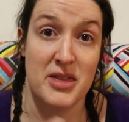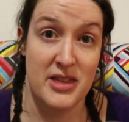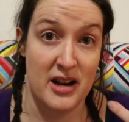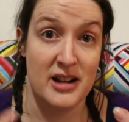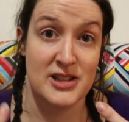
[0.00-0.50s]
and
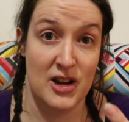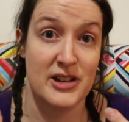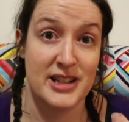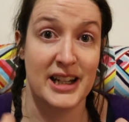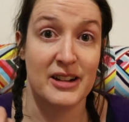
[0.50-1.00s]
then I
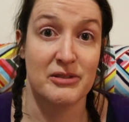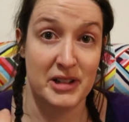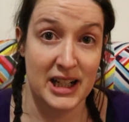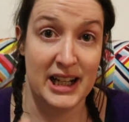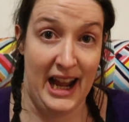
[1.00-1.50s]
start to get
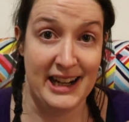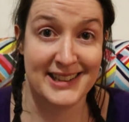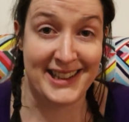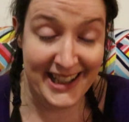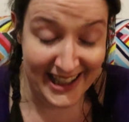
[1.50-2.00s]
really
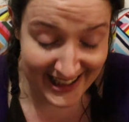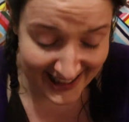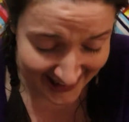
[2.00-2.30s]
angsty.